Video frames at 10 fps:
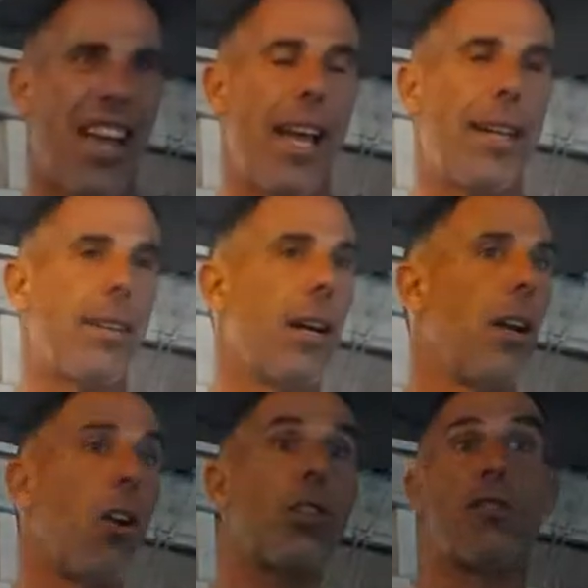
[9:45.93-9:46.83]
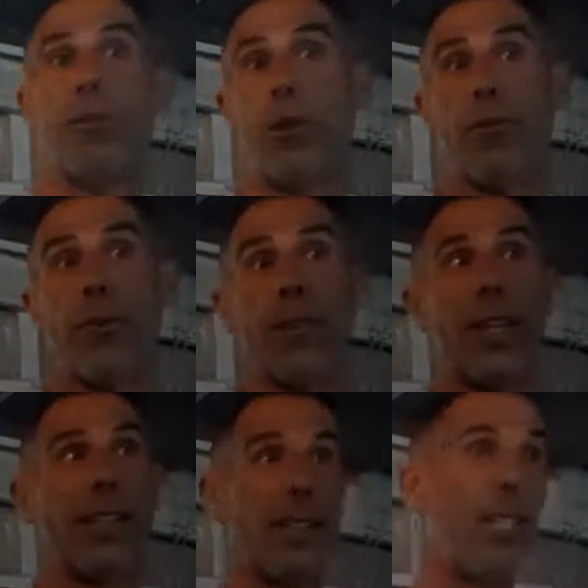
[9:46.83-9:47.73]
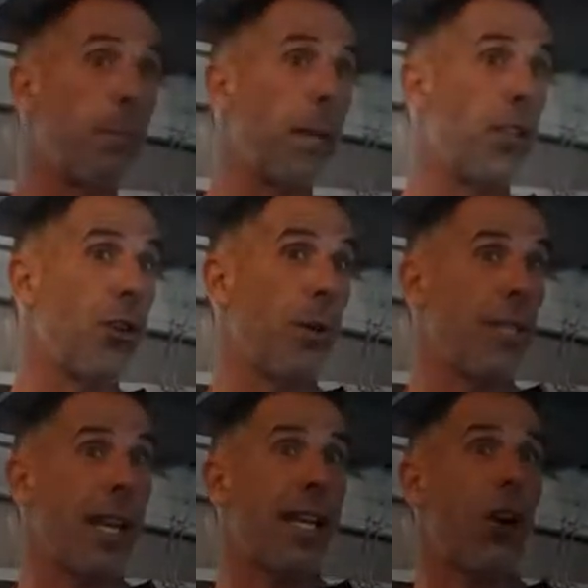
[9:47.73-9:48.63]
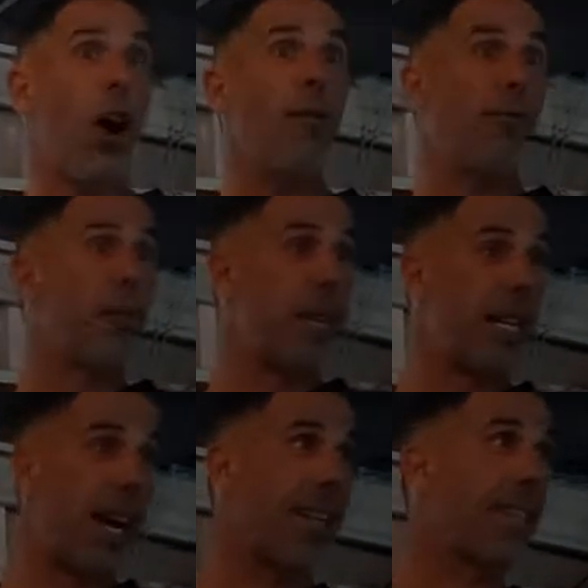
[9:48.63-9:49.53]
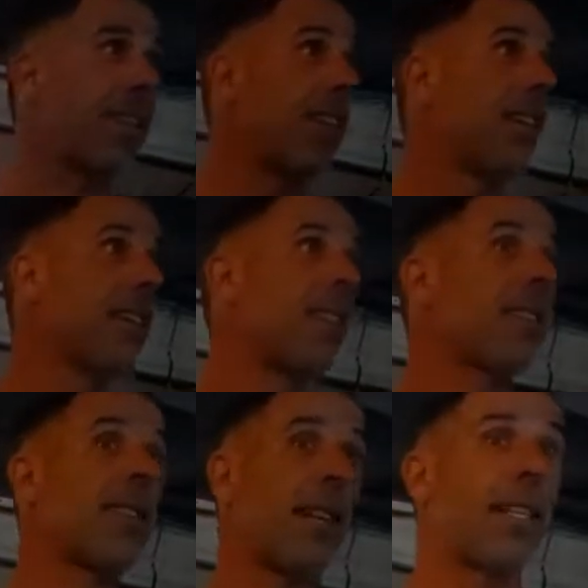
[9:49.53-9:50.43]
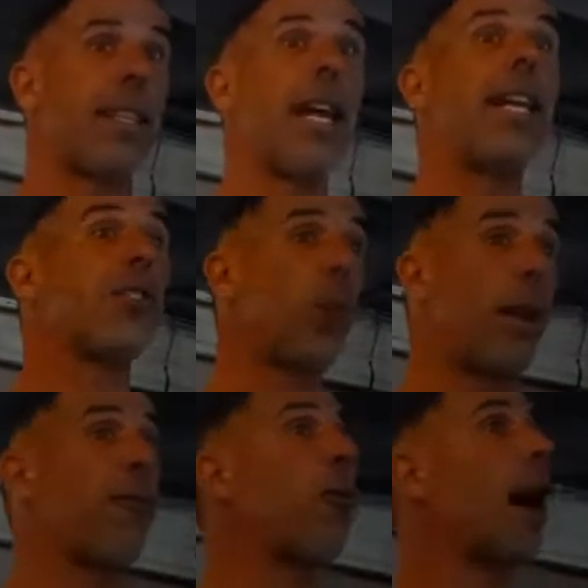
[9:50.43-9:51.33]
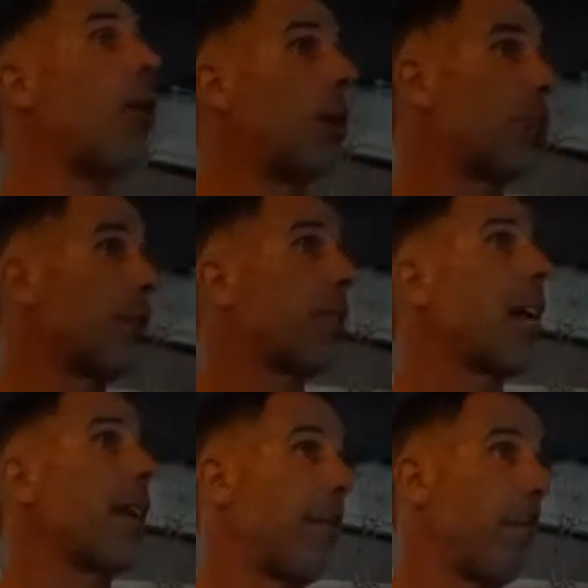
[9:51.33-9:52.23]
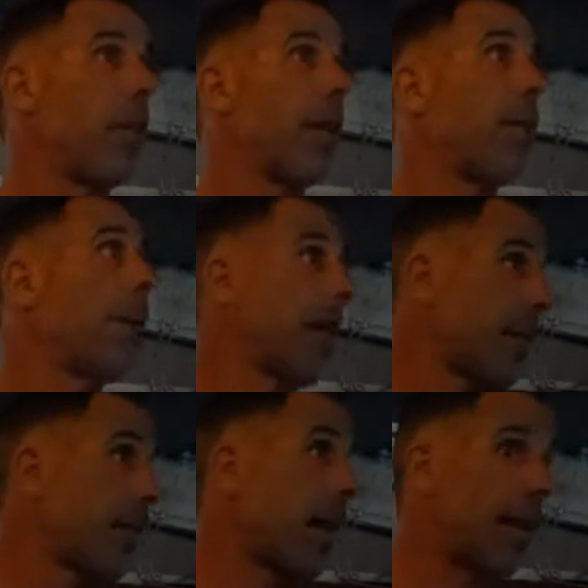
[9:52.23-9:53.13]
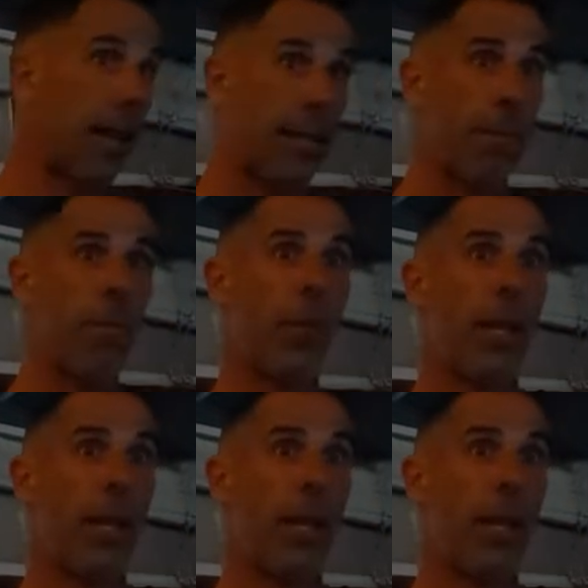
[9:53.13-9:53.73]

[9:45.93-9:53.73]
And uh, lots of beautiful things. This picture was taken after midnight, since it's nearly 24 hours of sun in places like that.